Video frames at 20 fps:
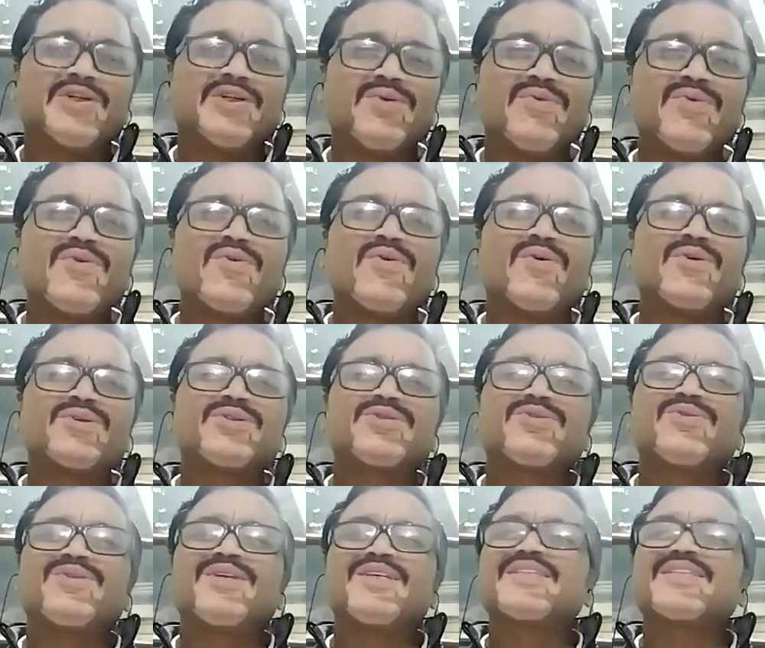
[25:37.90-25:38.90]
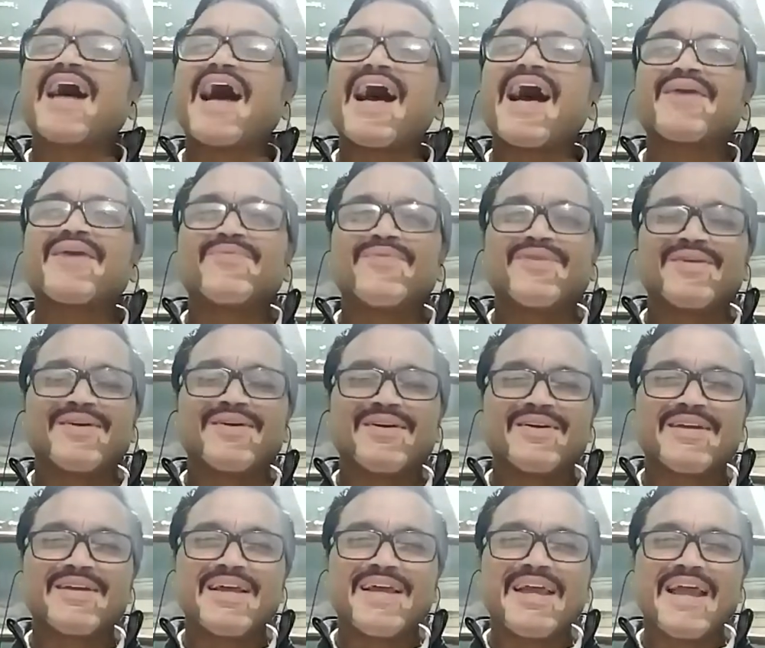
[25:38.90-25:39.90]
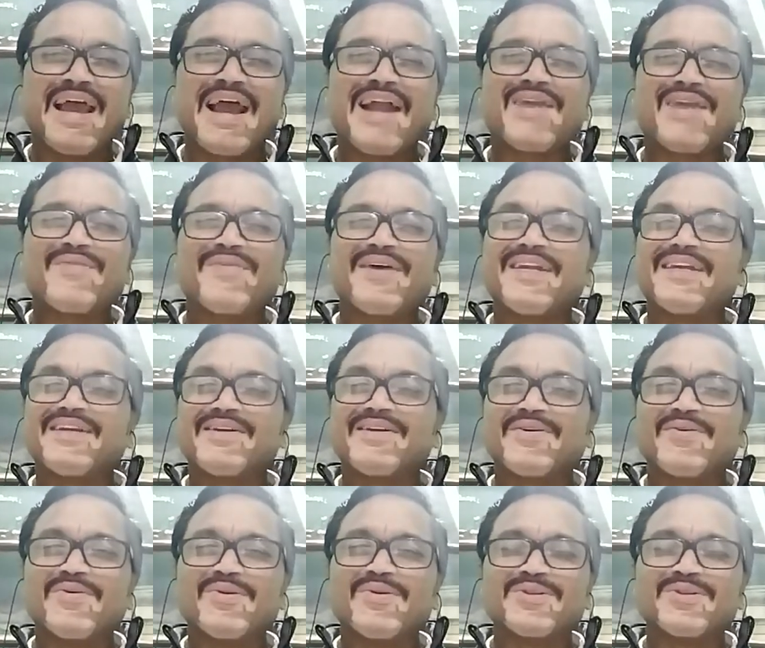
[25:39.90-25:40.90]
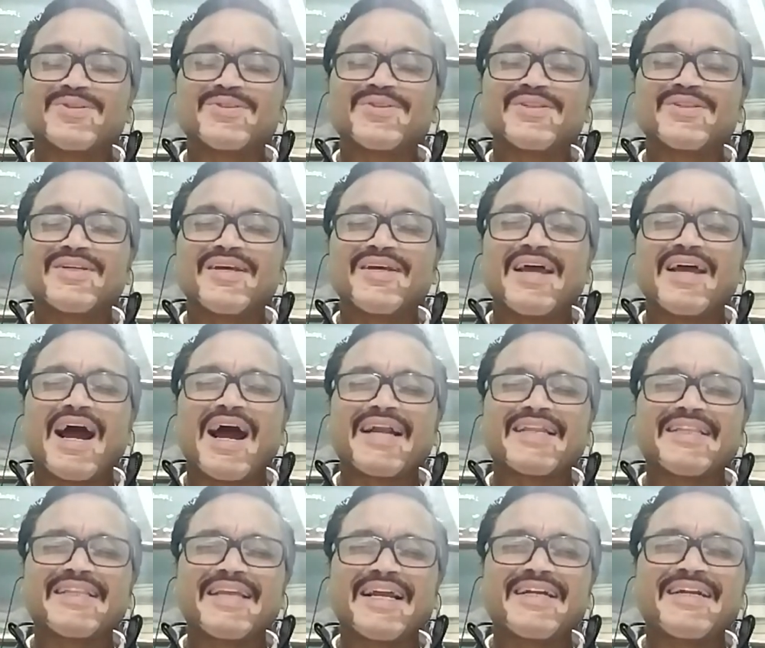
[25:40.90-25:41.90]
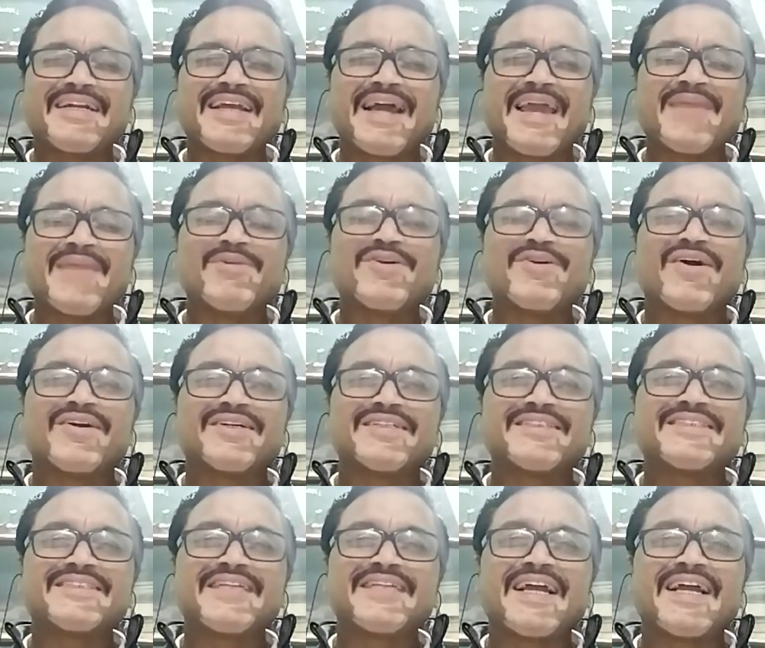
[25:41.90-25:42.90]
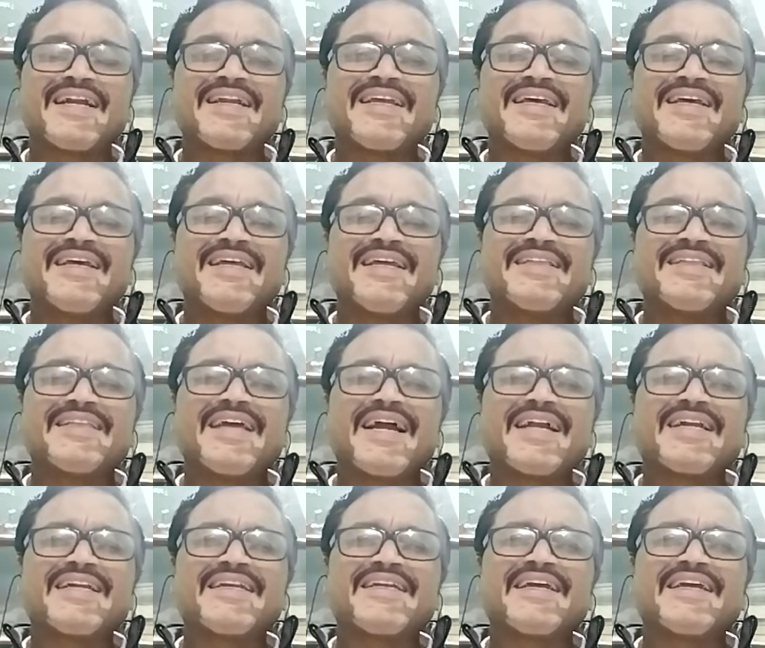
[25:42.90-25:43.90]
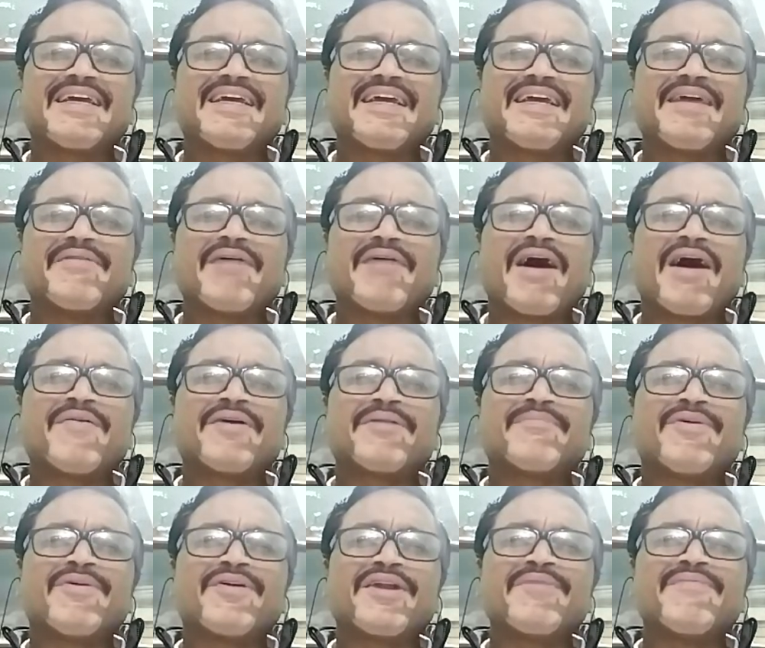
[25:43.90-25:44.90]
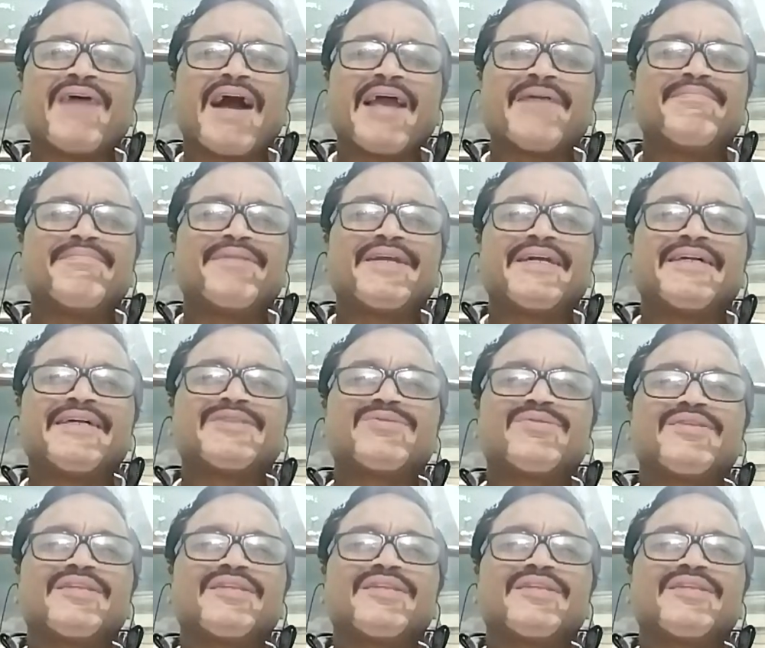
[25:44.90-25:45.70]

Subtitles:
do goes to this higher world, and when it goes, at that time we understand that our body vibrates